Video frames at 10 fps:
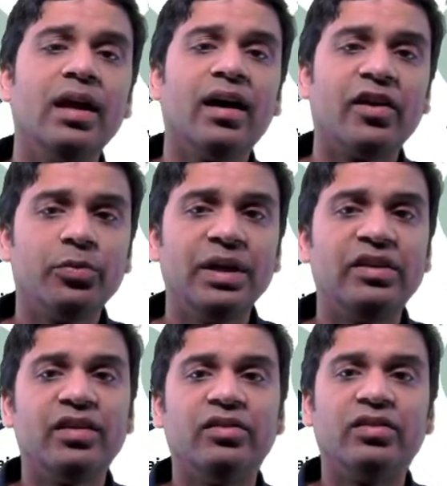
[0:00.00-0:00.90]
Harshmeet
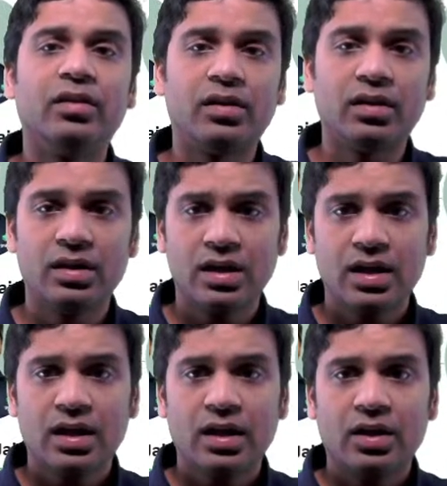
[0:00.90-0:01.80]
Singh sir,
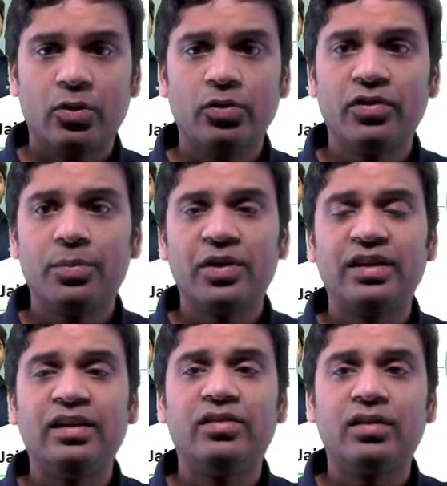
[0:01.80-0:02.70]
Kunwar
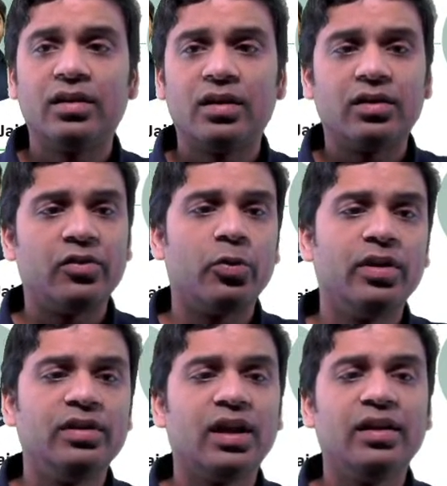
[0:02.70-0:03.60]
Pratik sir,
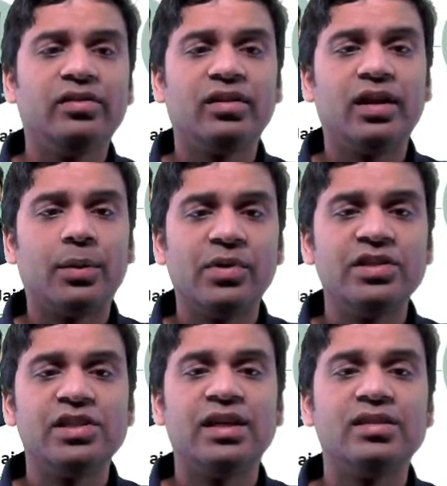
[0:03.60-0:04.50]
Rohan Tyagi sir,
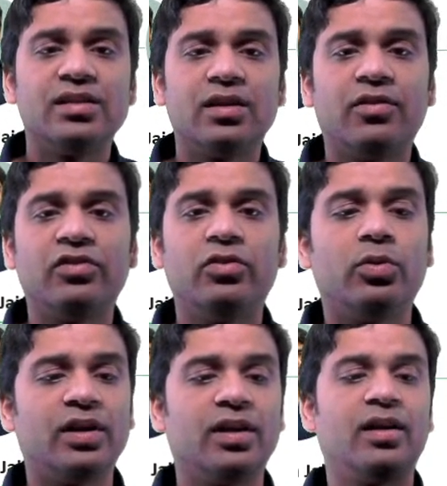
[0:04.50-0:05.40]
Naman Jain sir, Vasu
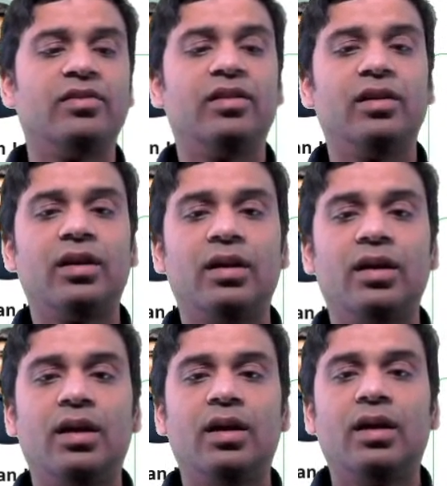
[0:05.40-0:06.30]
Katara sir,
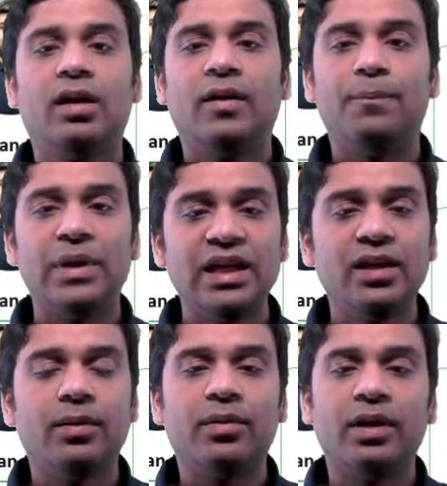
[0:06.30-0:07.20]

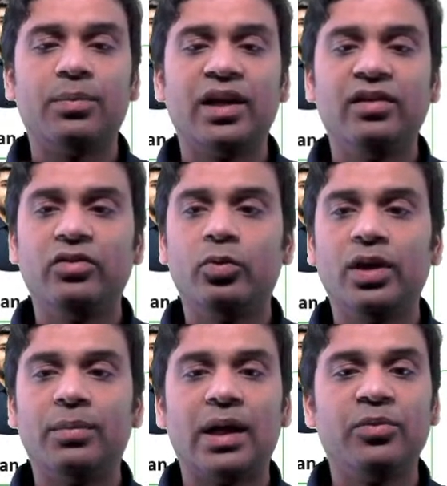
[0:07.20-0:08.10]
me, Himani
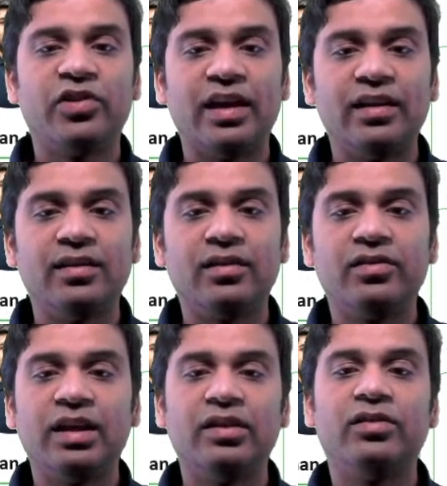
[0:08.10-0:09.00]
Suri ma'am, Shailinder
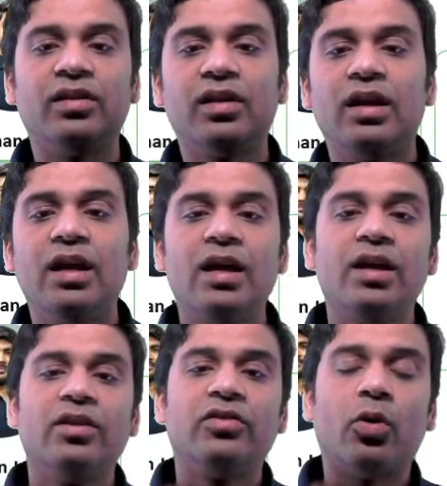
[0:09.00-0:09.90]
Singh sir.
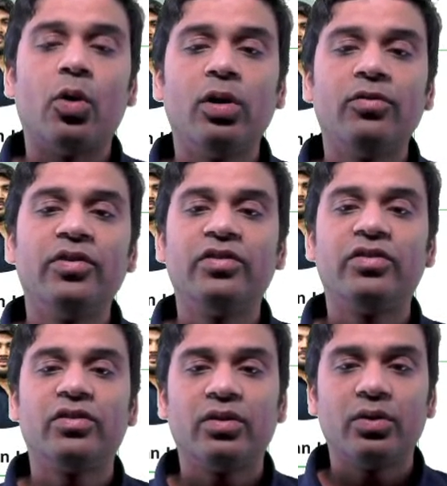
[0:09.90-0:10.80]
So all of
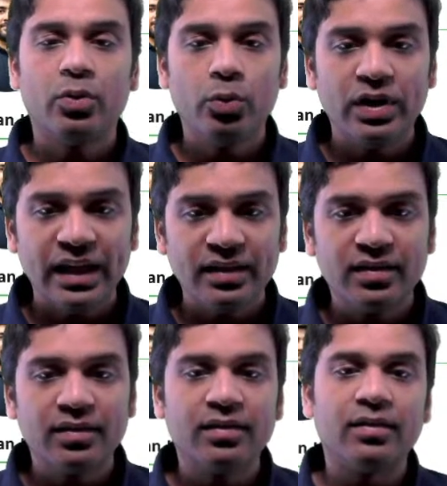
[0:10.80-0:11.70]
us who take
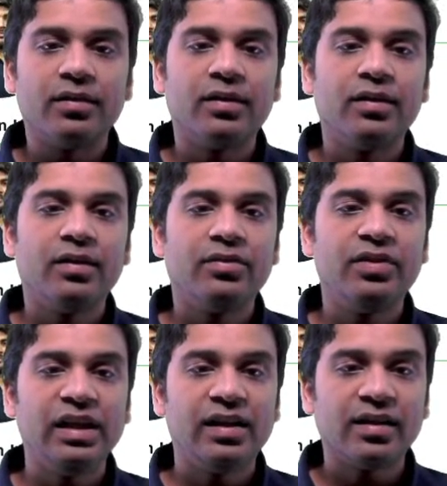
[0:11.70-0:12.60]
the
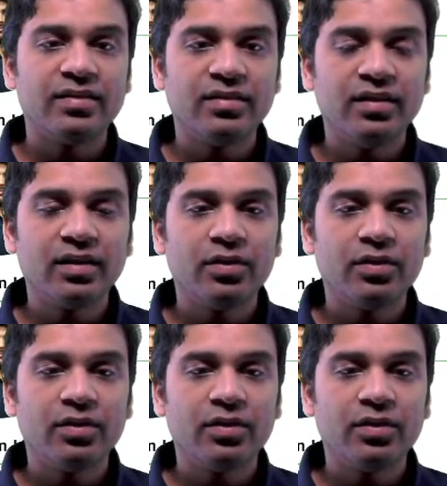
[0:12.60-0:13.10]
free classes here